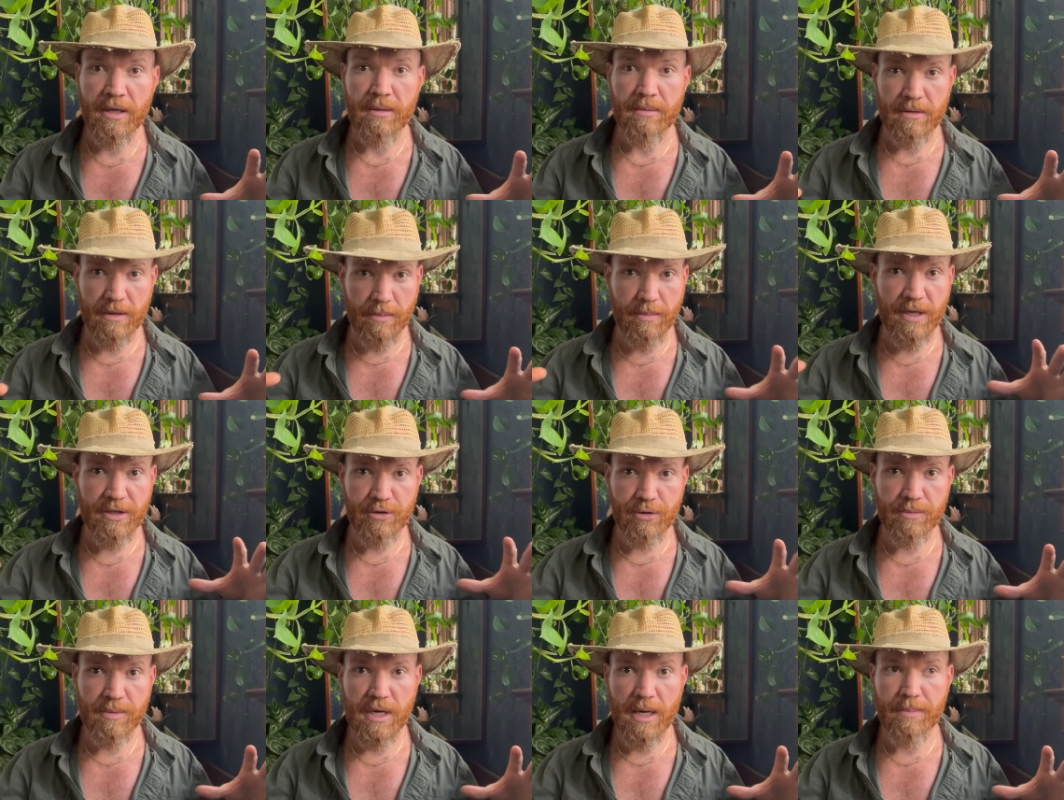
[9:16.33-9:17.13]
the
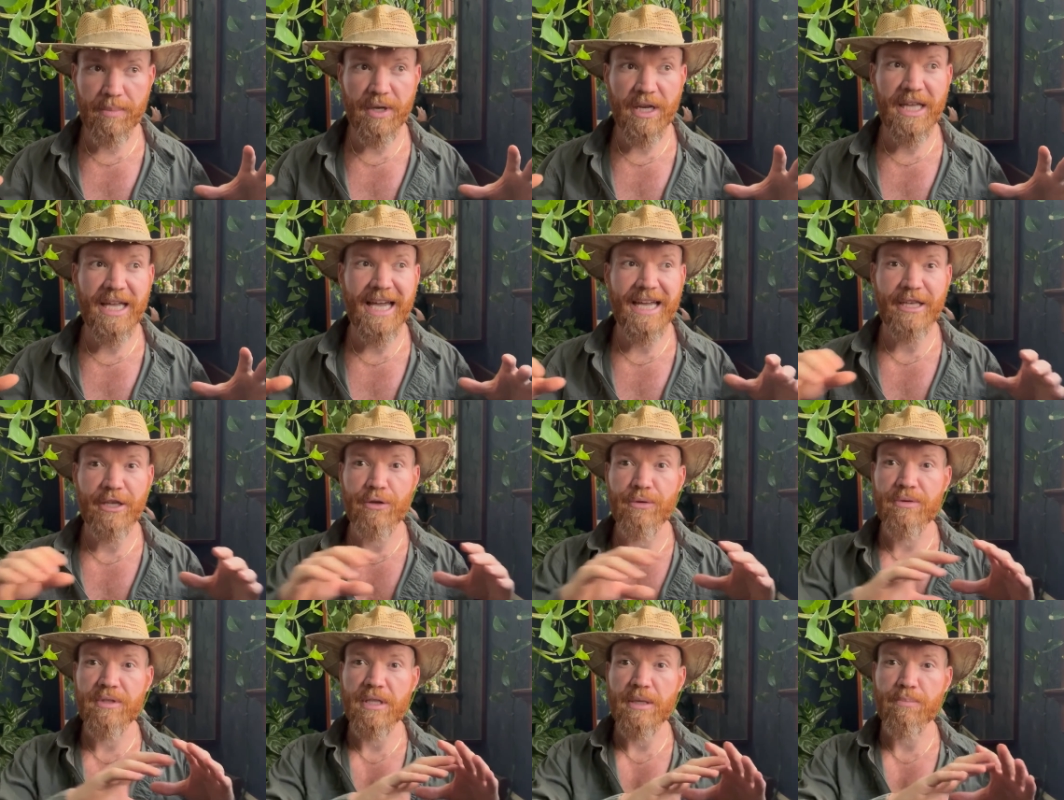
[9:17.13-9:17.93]
mushroom company, and
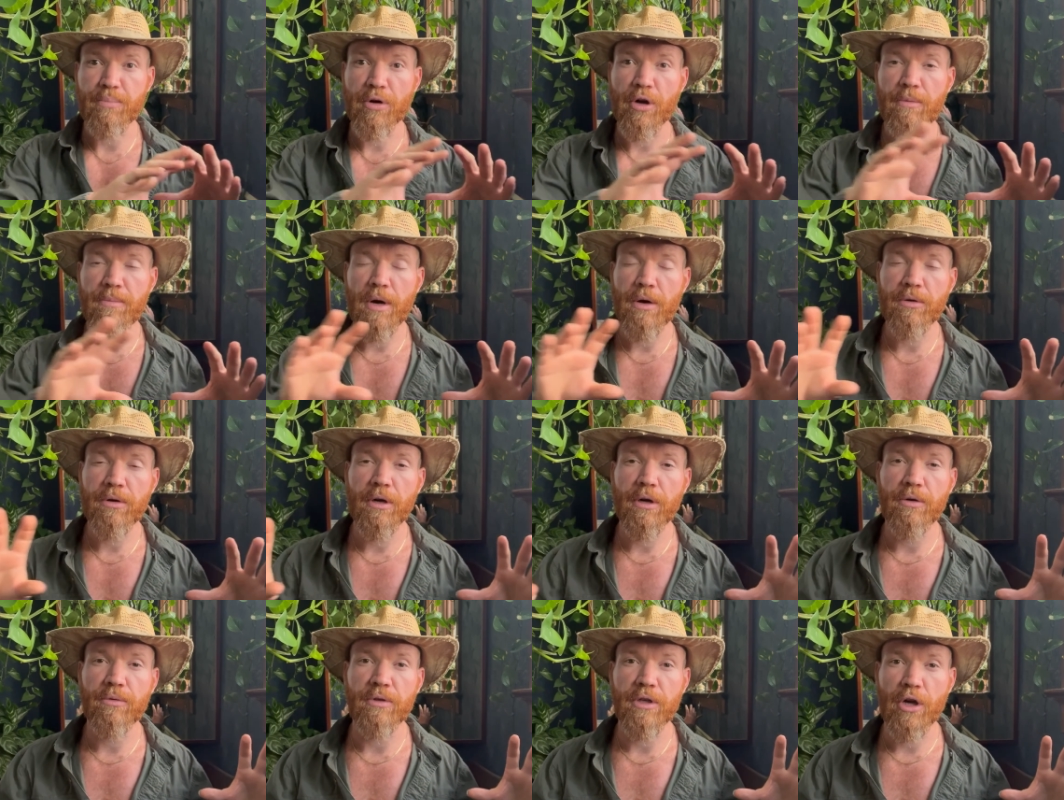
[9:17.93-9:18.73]
use the promo
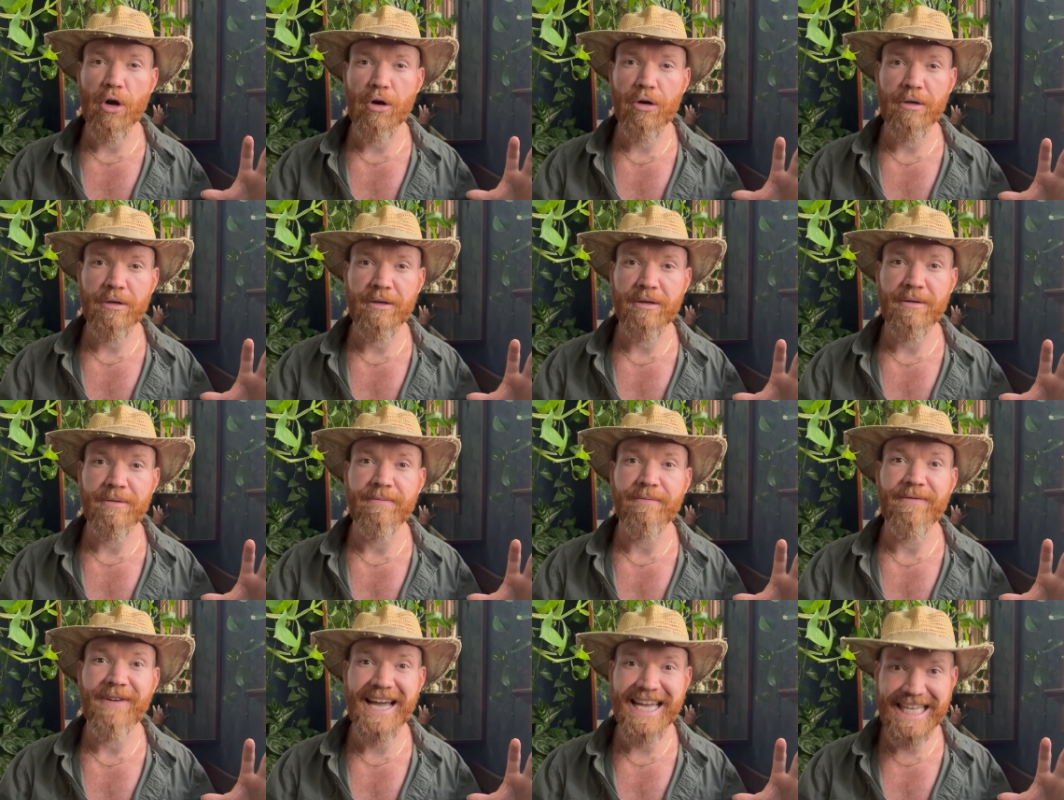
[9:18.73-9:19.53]
code Garden
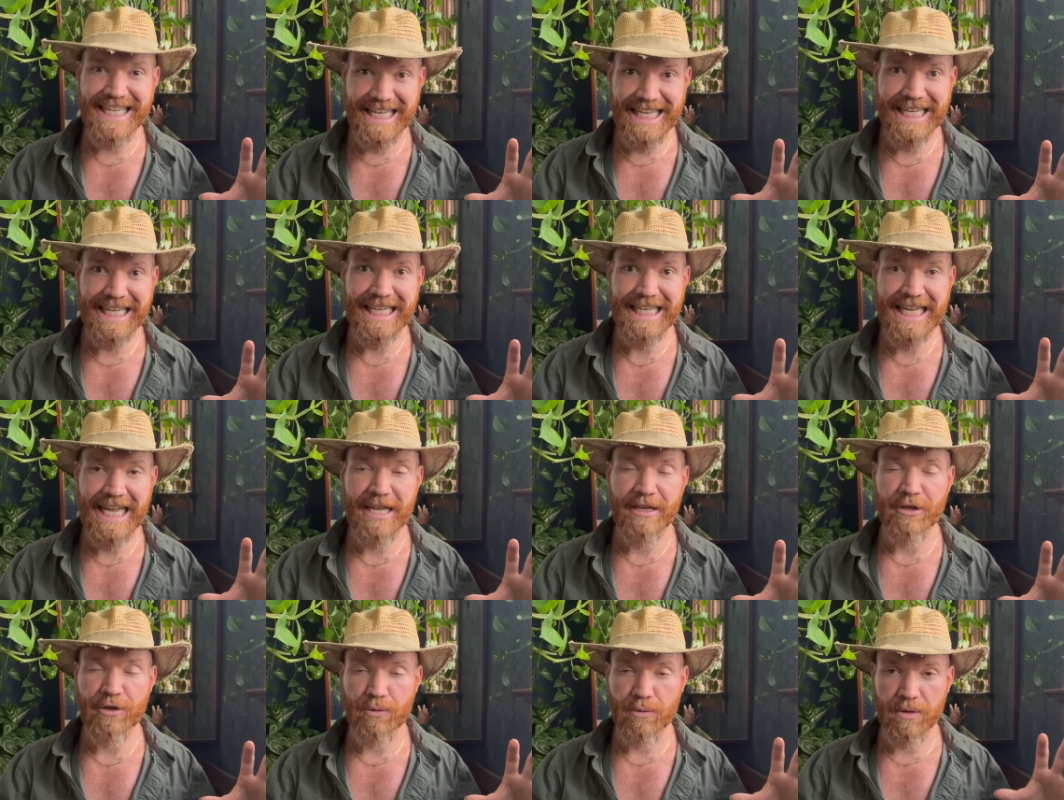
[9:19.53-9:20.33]
Viking,
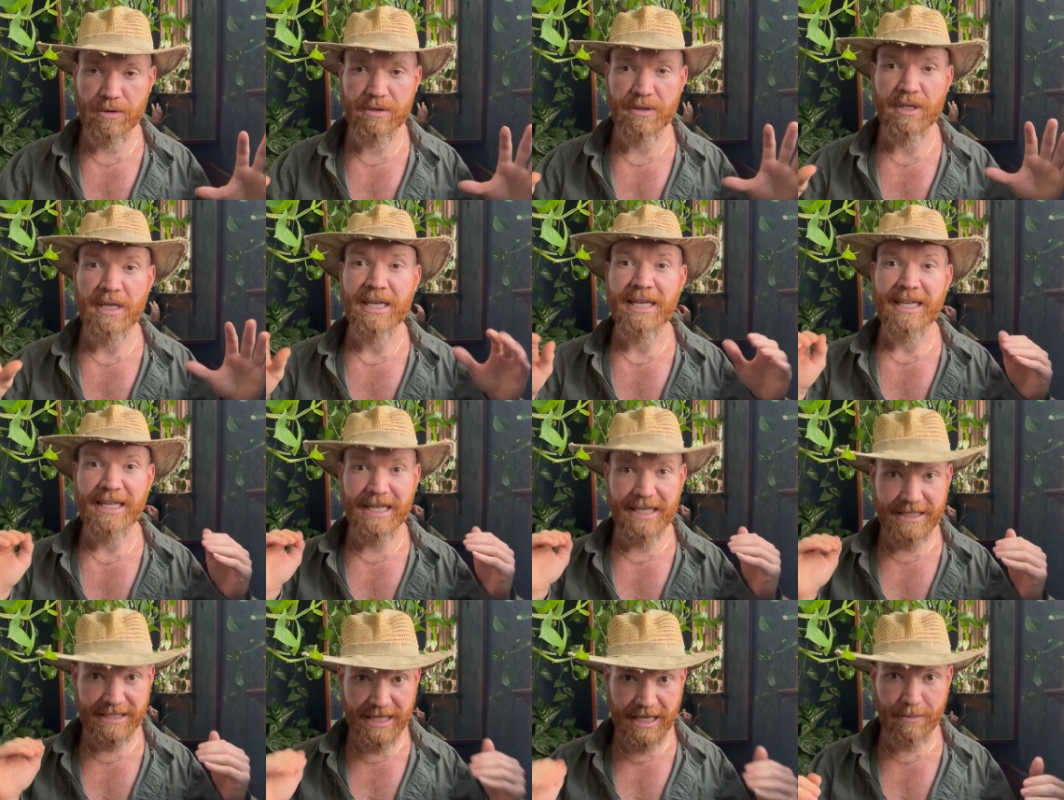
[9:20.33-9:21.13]
and you will
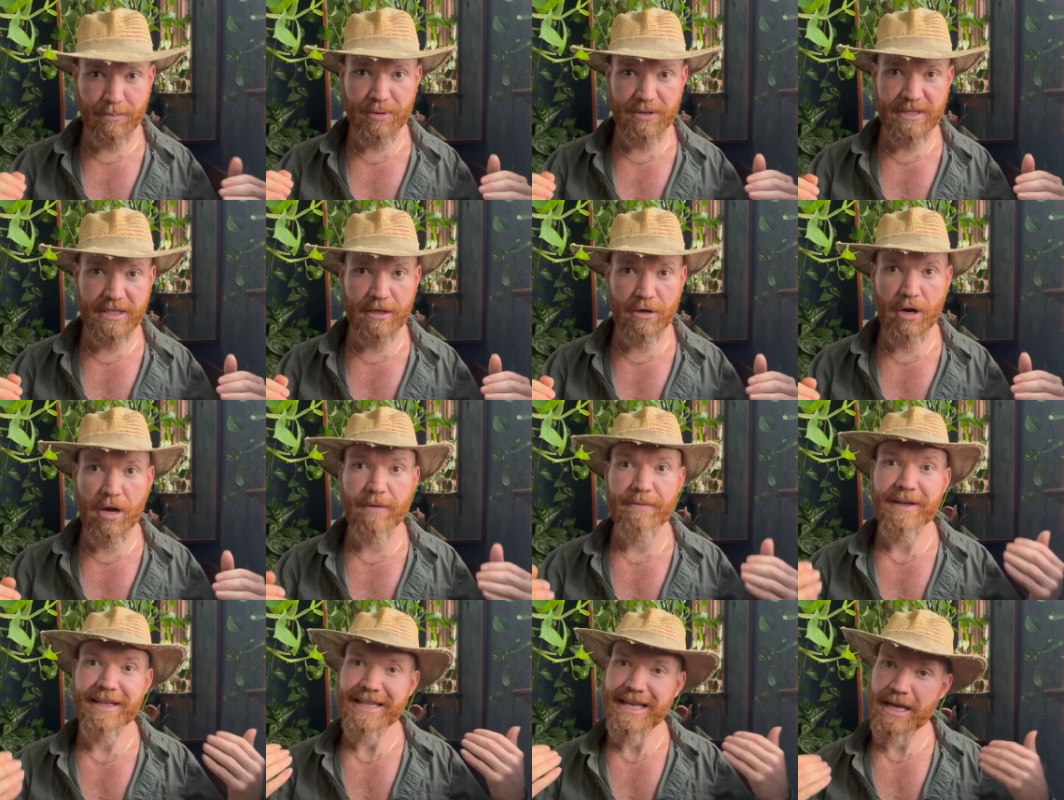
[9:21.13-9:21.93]
get 10%
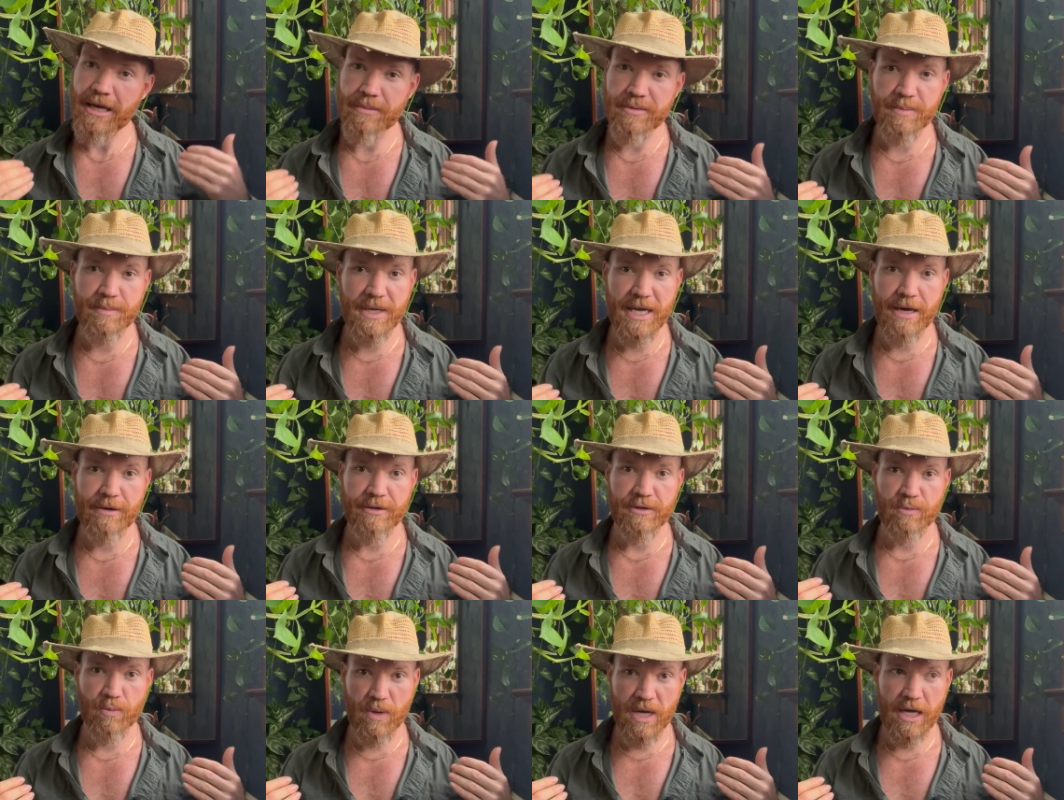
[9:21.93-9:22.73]
off, and that helps me out
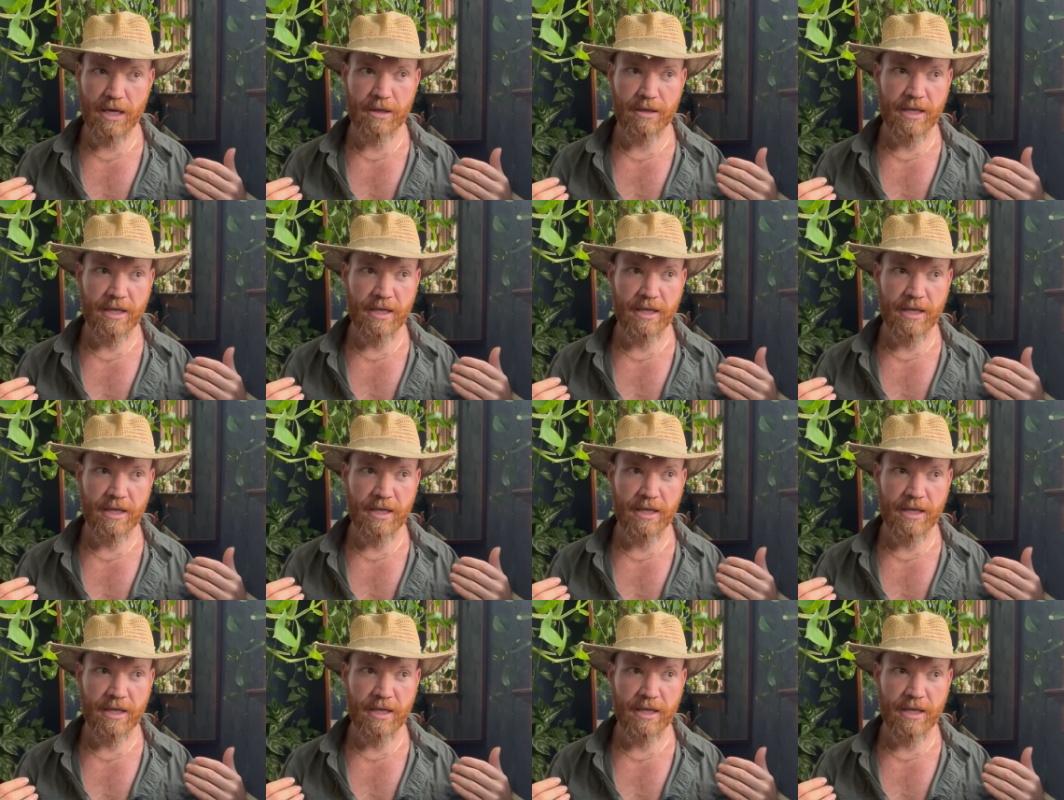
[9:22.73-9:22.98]
as well.